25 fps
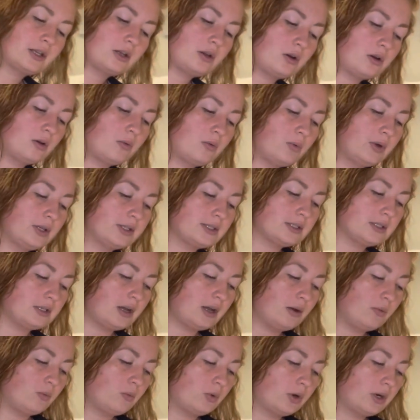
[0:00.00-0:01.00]
or what's
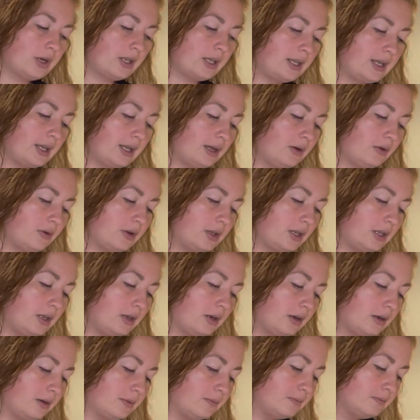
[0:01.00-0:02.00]
not working out
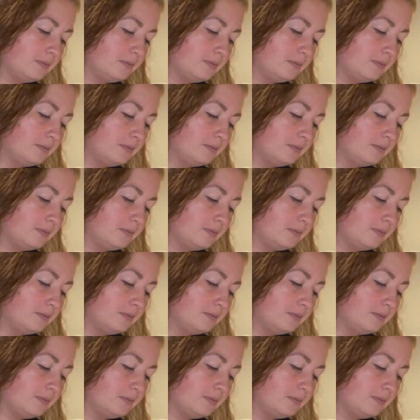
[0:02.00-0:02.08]
here.